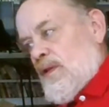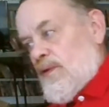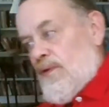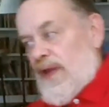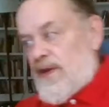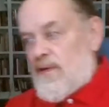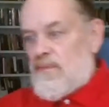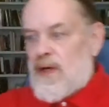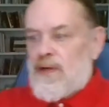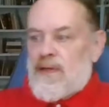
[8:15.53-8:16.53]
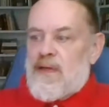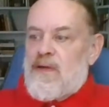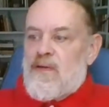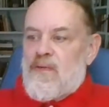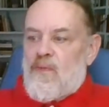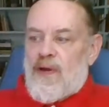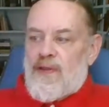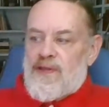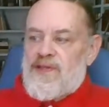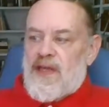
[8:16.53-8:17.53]
The greater Merton, where
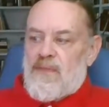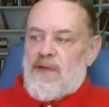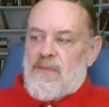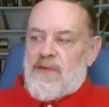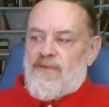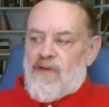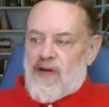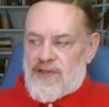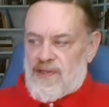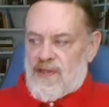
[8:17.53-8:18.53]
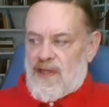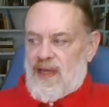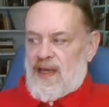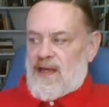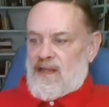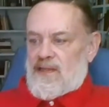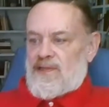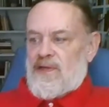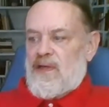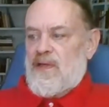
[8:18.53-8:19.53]
the same number of Austin
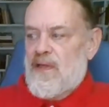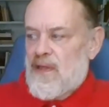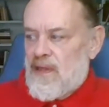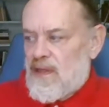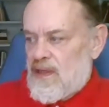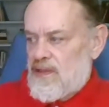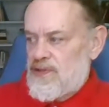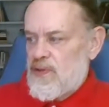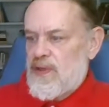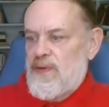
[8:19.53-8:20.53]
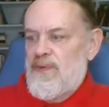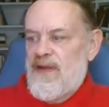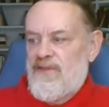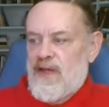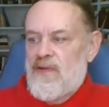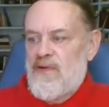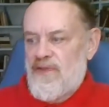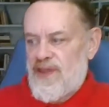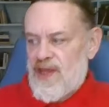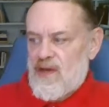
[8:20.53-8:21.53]
canons enjoyed a revenue of
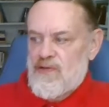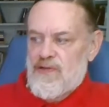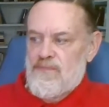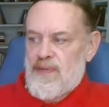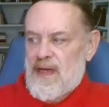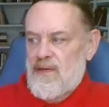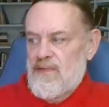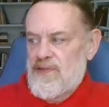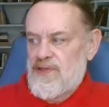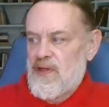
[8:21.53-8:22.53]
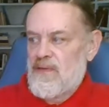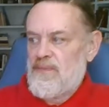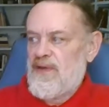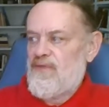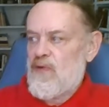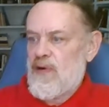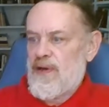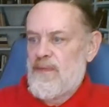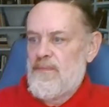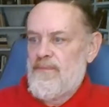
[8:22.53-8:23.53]
a thousand pounds sunk before
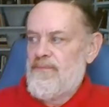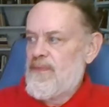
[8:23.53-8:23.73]
him.